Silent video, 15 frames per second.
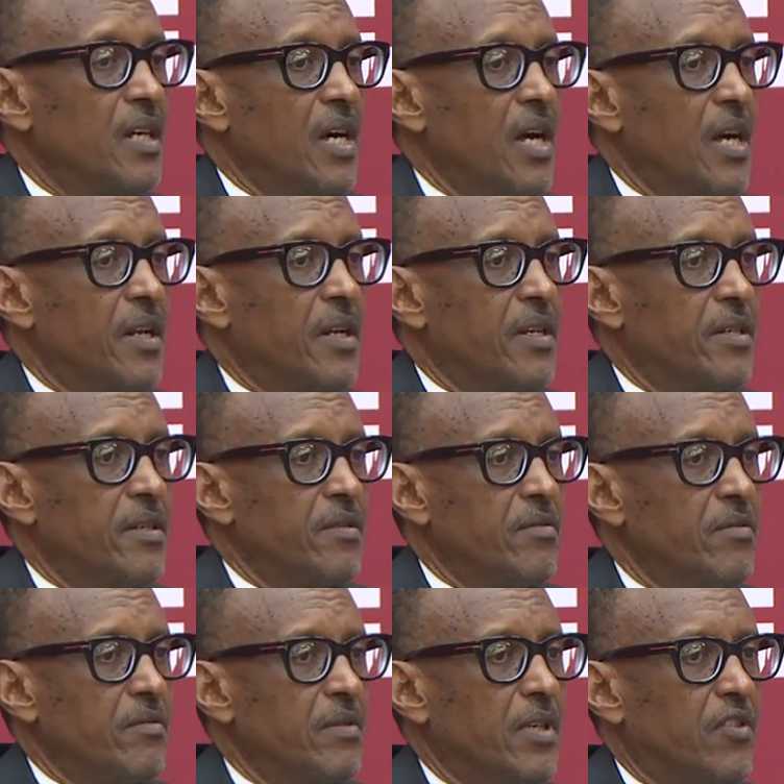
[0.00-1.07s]

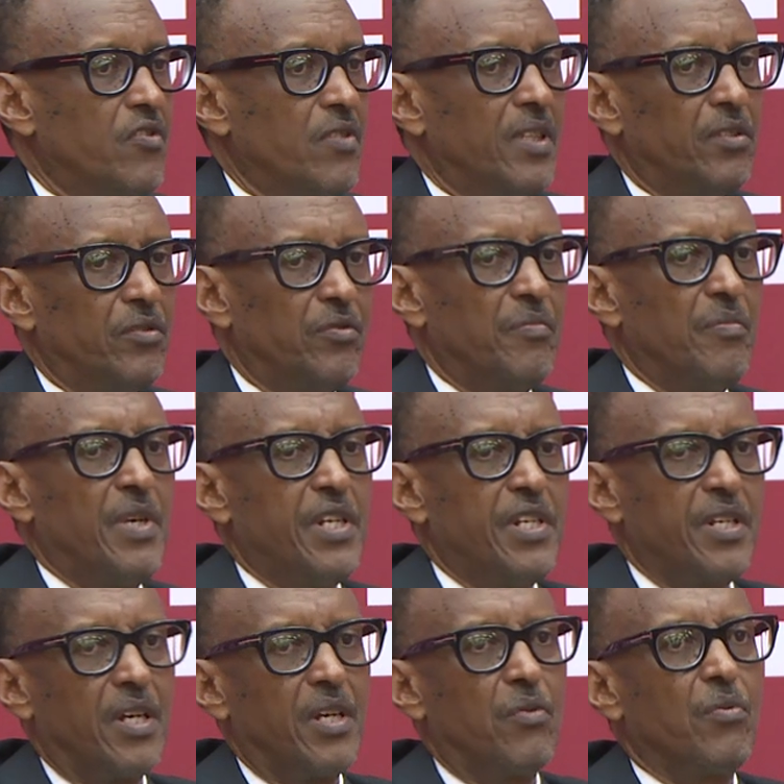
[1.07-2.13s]
And we are trying to
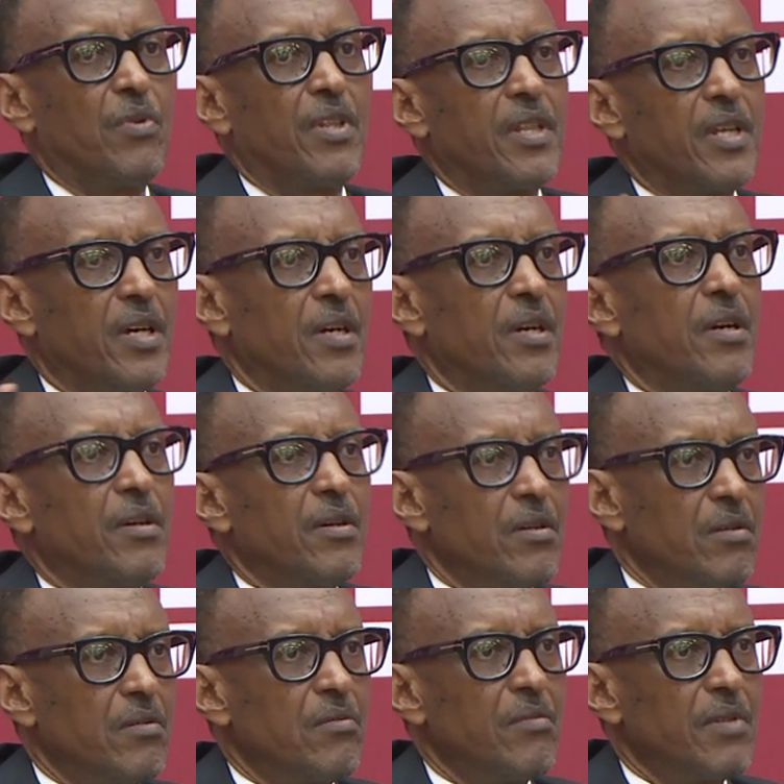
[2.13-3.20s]
measure whether
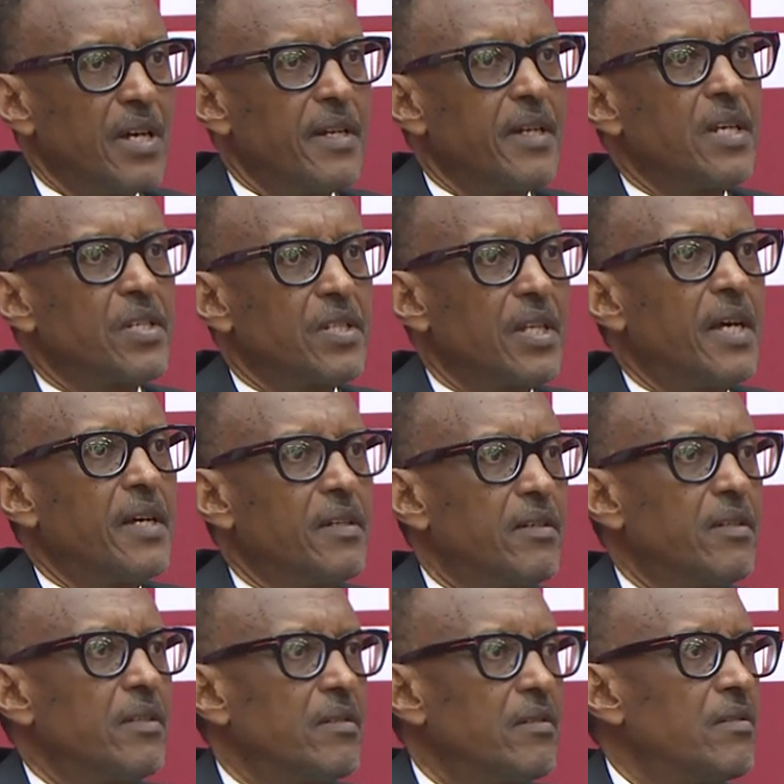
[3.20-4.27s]
we
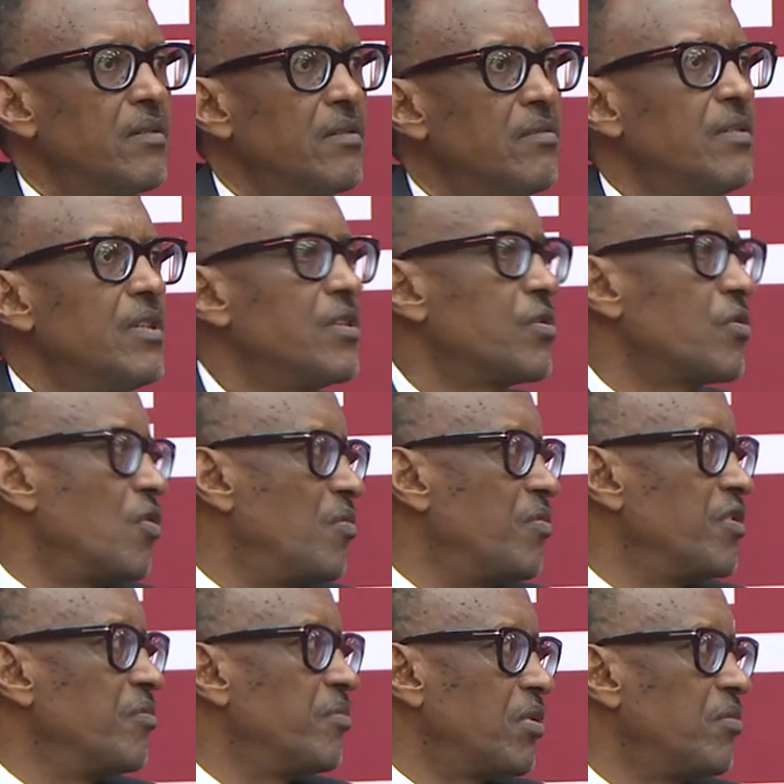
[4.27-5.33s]
understand these
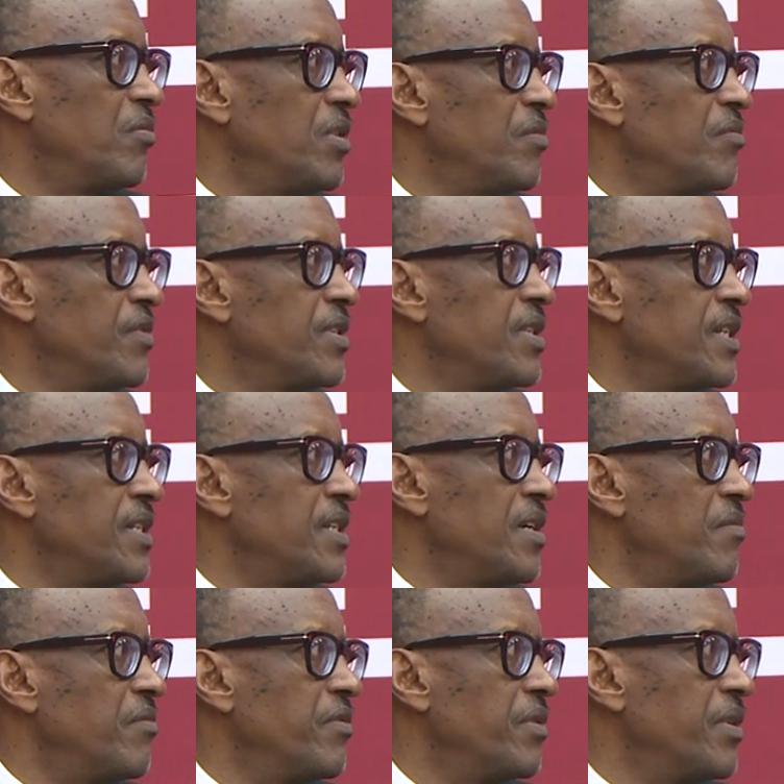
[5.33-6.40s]
common problems the
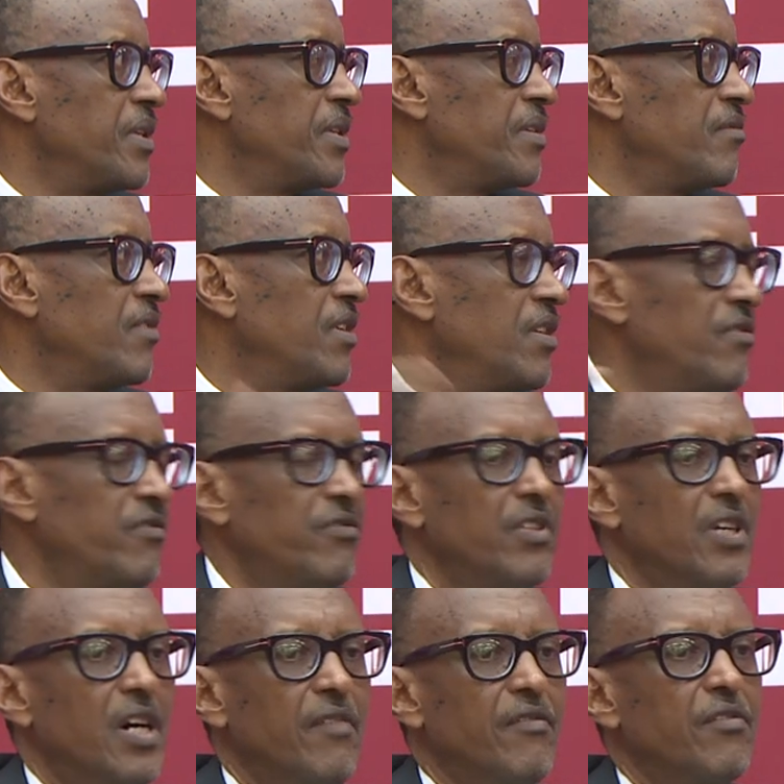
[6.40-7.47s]
same way, even if we
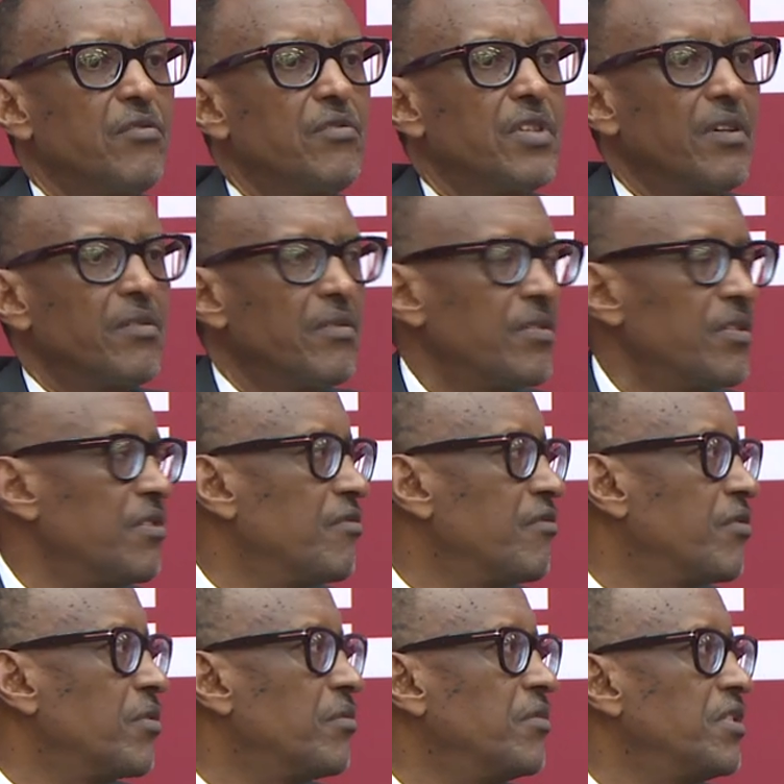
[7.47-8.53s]
have to tackle them
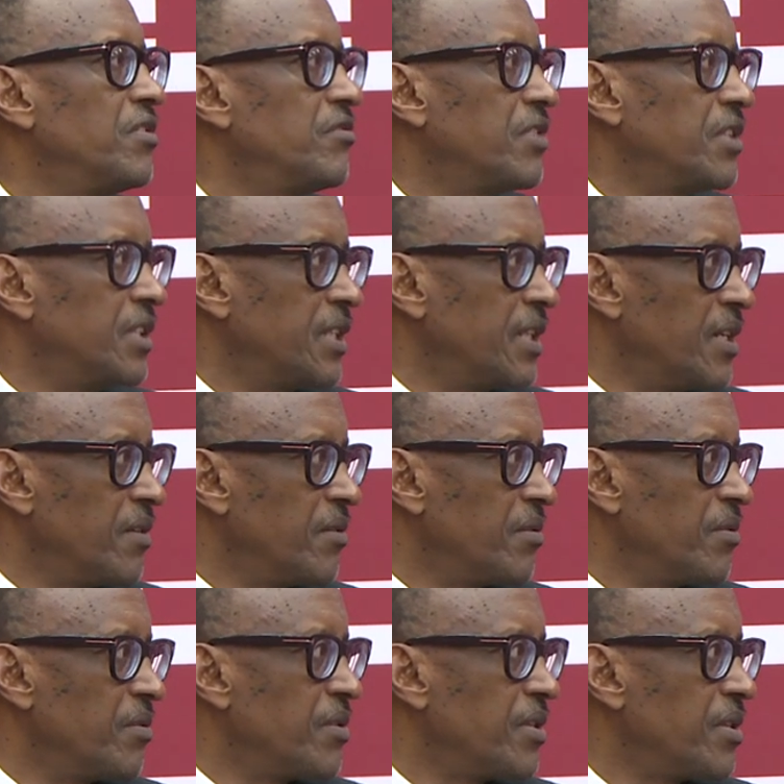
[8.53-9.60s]
from different
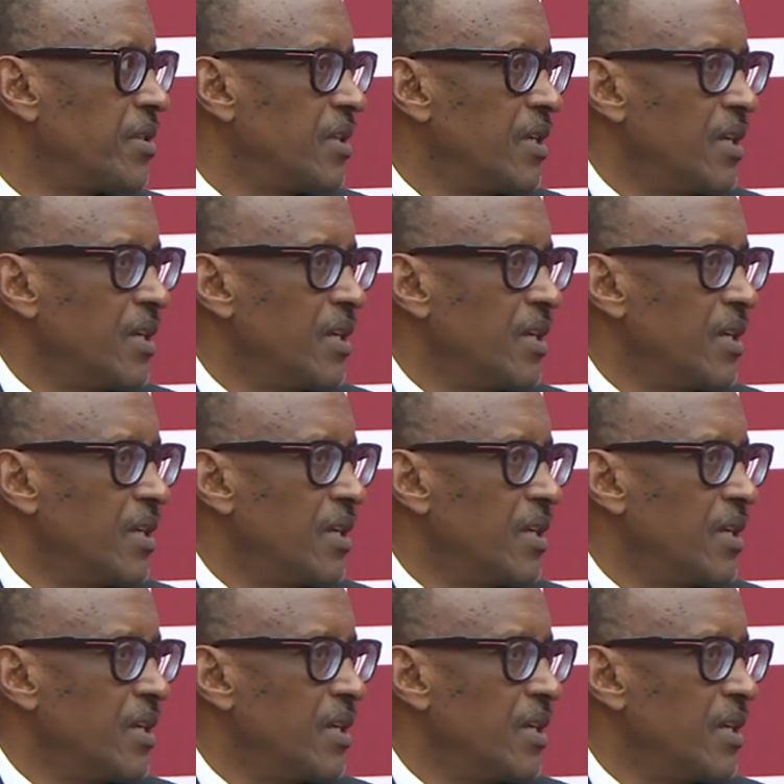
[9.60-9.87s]
angles.